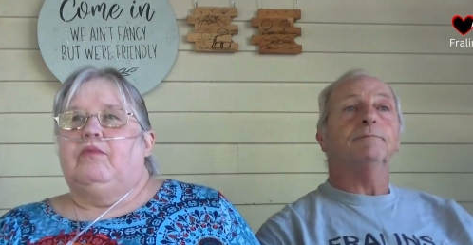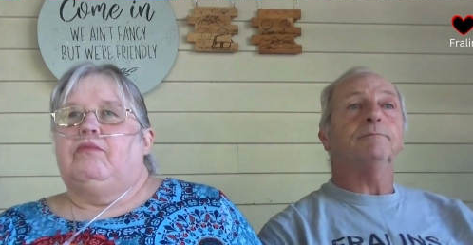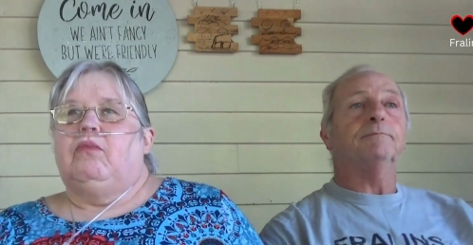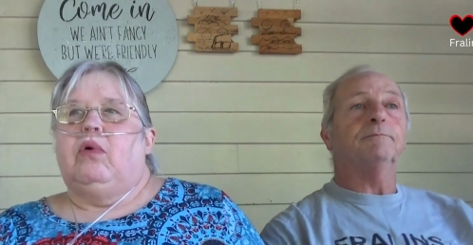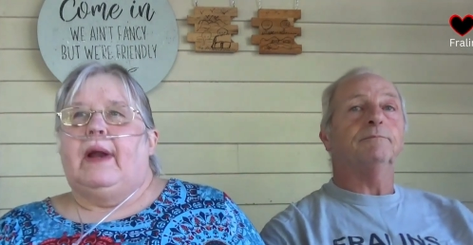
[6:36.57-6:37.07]

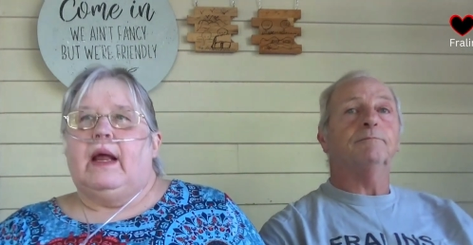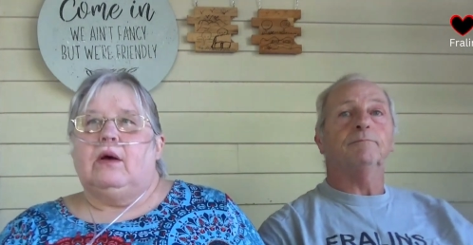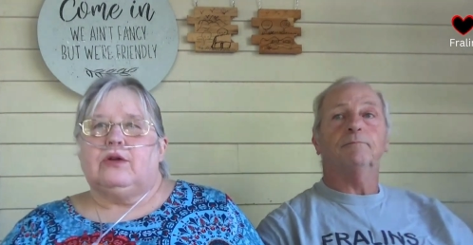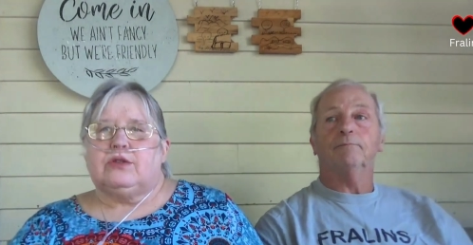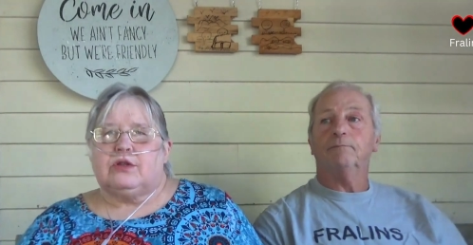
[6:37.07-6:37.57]
Speaker 1: what
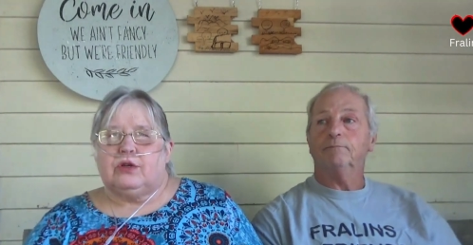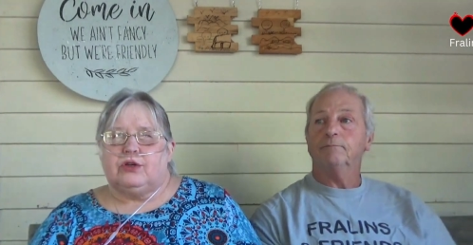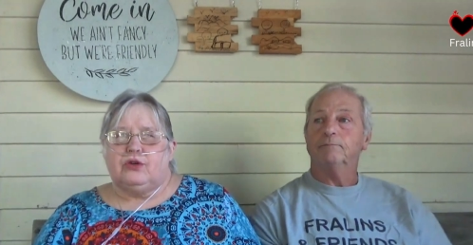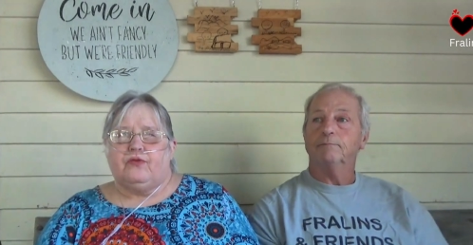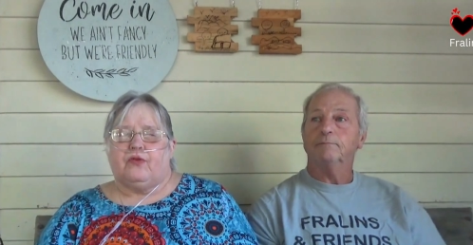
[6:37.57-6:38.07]
else to
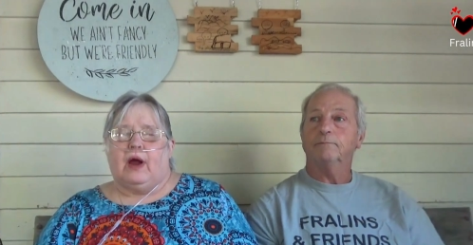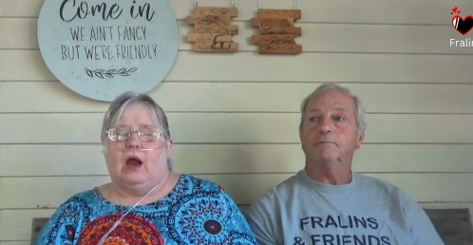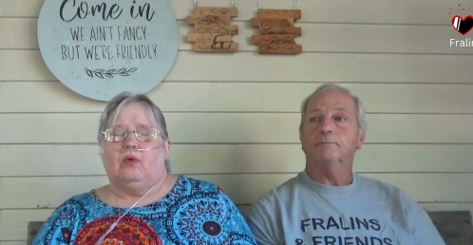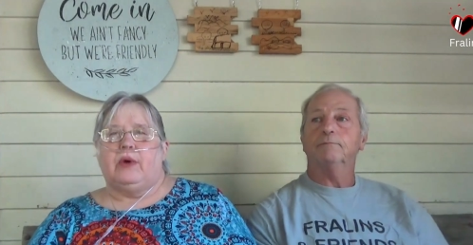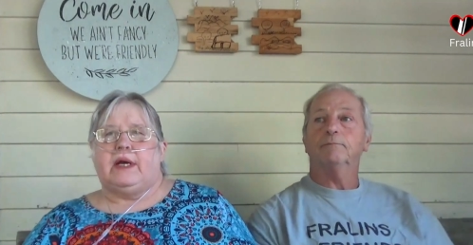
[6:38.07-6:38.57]
do for
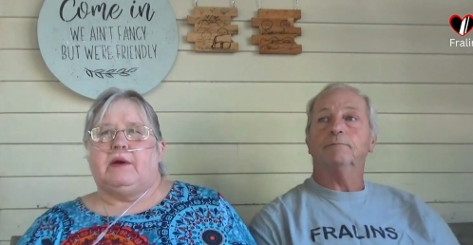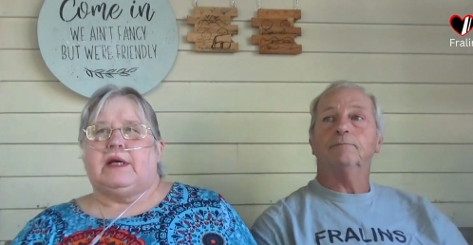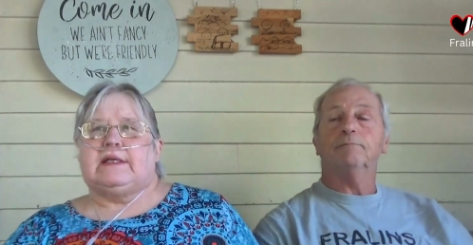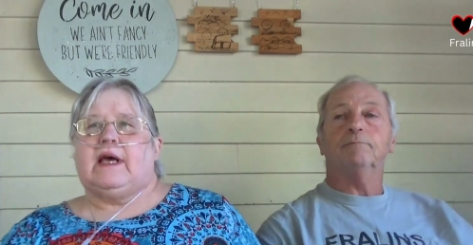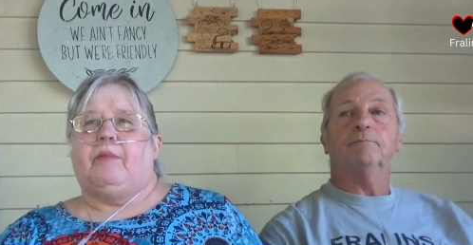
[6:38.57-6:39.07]
Halloween
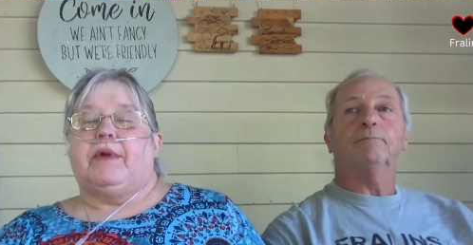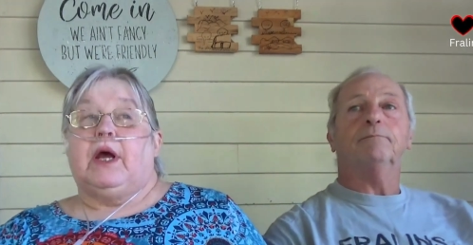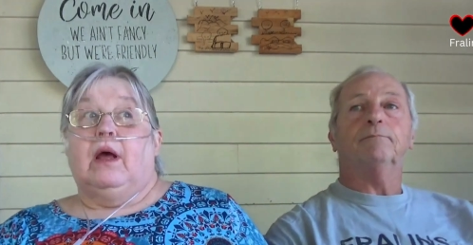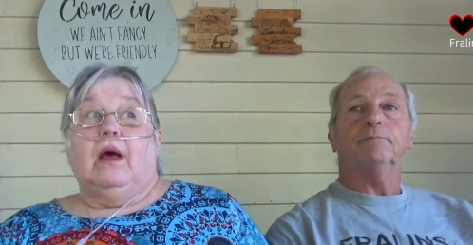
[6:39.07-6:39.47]
except